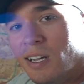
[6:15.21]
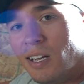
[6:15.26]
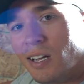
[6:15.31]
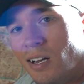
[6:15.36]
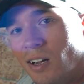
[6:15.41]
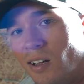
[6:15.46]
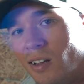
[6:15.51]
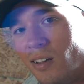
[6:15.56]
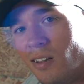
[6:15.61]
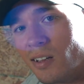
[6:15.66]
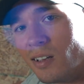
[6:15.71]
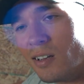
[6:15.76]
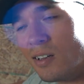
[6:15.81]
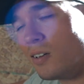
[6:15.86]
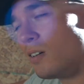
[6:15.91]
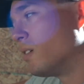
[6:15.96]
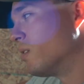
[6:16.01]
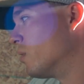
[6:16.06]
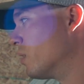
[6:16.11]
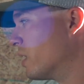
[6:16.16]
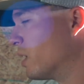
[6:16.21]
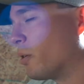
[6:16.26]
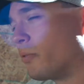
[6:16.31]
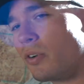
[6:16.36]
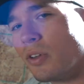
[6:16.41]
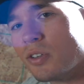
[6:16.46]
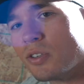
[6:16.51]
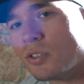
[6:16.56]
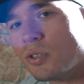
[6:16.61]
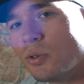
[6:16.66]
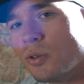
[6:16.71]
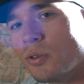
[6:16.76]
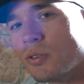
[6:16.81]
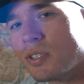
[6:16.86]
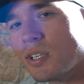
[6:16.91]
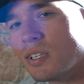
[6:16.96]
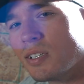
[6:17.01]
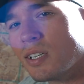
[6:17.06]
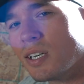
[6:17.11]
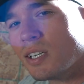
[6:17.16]
We'll head over to the studio
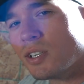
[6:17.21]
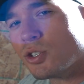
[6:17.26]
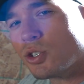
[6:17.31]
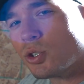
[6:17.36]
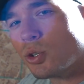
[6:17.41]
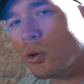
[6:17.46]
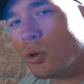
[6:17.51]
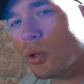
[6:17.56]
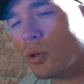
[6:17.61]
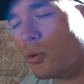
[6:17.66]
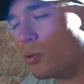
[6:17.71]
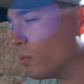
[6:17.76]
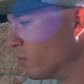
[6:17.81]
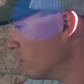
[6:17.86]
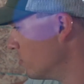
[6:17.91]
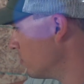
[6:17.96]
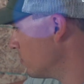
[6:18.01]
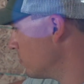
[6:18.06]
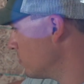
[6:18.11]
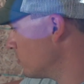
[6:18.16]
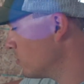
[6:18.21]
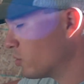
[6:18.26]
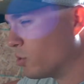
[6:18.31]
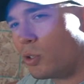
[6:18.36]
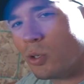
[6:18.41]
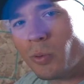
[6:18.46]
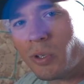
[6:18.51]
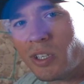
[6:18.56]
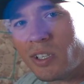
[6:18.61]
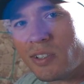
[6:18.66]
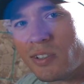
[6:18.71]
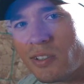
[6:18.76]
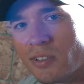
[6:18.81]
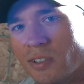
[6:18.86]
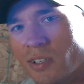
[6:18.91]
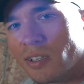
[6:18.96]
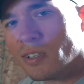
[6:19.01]
side and kind of show you what this is.